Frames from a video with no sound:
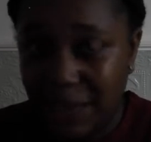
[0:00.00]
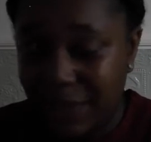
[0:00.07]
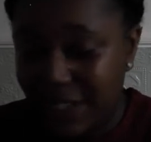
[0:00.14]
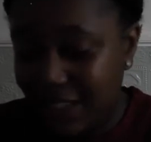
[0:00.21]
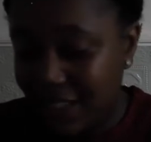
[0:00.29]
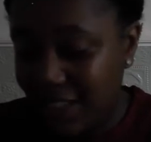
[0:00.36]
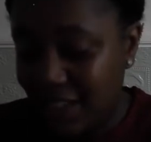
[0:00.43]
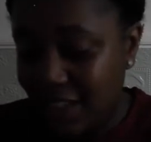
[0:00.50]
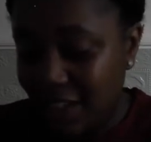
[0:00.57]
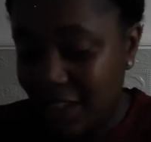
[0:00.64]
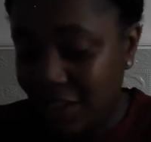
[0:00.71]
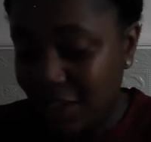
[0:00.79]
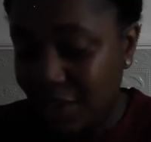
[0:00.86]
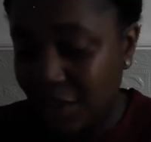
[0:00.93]
mix.
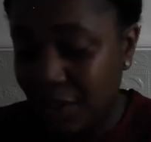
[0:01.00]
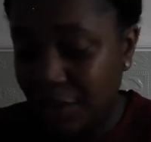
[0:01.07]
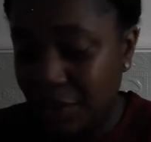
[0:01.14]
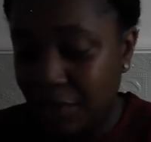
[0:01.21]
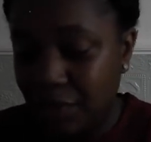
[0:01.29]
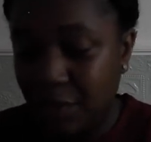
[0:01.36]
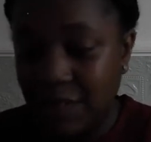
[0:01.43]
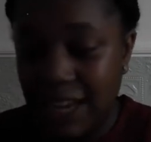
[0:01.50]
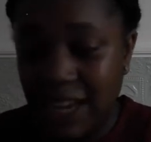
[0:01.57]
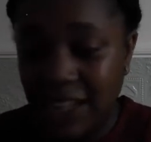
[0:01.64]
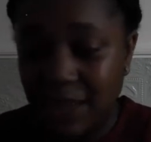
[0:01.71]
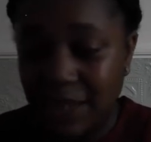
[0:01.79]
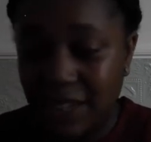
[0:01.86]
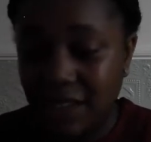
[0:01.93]
So from that
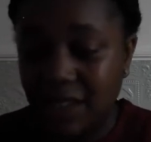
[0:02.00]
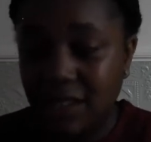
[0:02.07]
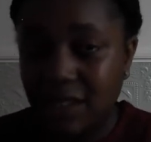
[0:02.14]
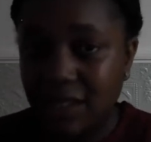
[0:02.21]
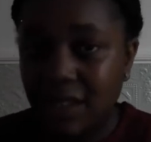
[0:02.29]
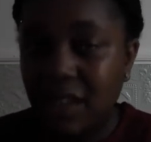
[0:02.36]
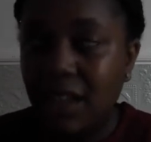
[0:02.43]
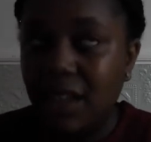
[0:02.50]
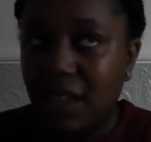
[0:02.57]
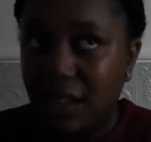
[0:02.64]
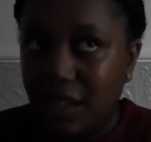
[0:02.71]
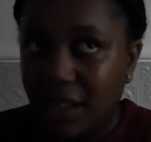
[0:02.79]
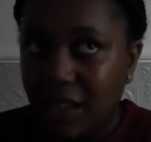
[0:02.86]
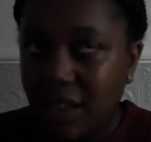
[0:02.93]
aspect,
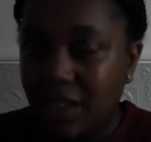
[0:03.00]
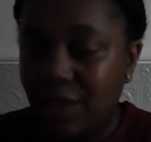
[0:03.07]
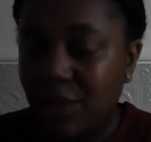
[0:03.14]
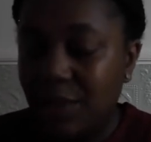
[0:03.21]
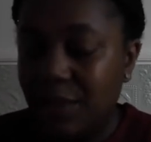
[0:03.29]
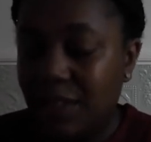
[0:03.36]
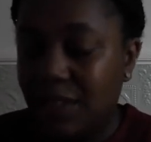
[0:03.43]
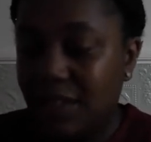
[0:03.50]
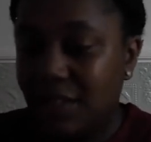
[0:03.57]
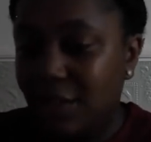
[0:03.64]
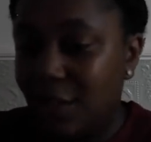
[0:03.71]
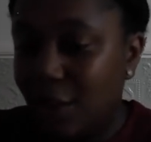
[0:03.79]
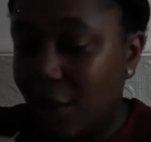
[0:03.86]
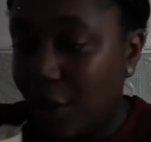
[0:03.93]
it is reminiscent
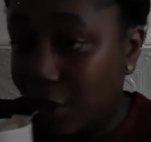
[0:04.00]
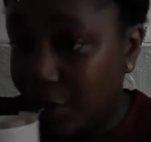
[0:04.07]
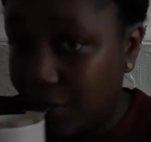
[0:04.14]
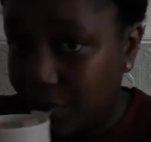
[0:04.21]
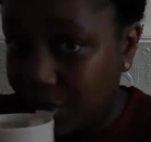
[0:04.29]
of